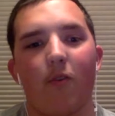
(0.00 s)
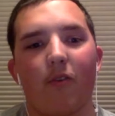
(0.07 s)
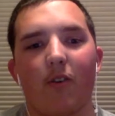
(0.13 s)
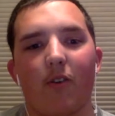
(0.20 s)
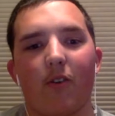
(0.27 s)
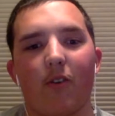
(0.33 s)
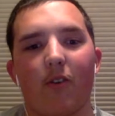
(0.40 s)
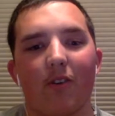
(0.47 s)

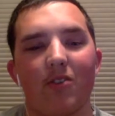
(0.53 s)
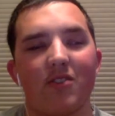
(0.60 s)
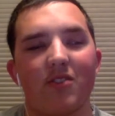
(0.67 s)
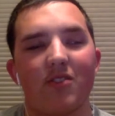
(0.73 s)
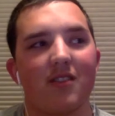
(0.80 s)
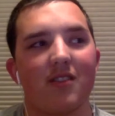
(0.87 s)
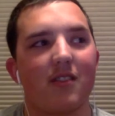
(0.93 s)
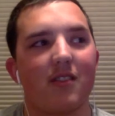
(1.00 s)
over and over. It's
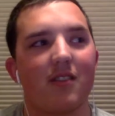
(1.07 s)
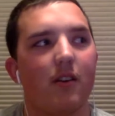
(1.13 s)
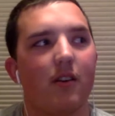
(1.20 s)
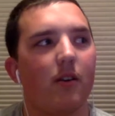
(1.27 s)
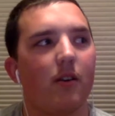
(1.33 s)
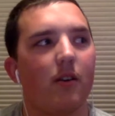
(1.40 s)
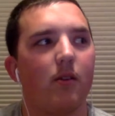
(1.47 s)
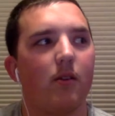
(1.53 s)
just,
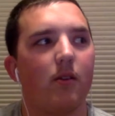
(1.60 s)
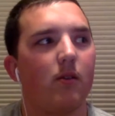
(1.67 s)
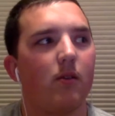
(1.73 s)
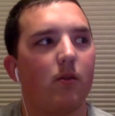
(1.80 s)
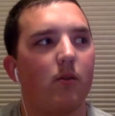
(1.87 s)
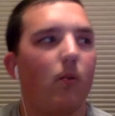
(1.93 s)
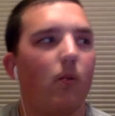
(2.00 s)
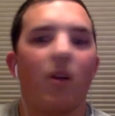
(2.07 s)

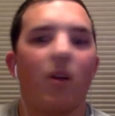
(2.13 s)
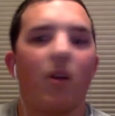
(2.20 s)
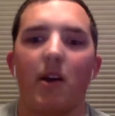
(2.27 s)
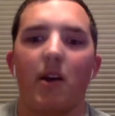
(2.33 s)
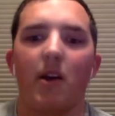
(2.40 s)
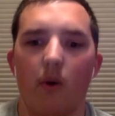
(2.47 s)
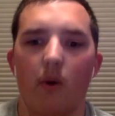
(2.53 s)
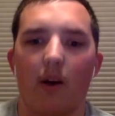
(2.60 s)
what
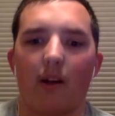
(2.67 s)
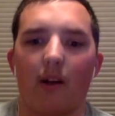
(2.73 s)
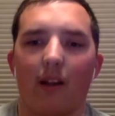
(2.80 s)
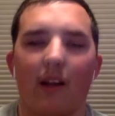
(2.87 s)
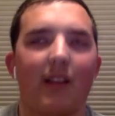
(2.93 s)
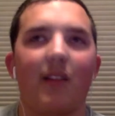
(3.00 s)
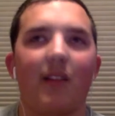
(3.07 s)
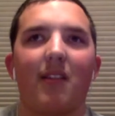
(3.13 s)
am I doing?
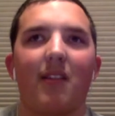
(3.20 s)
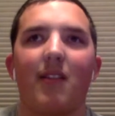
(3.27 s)
Like,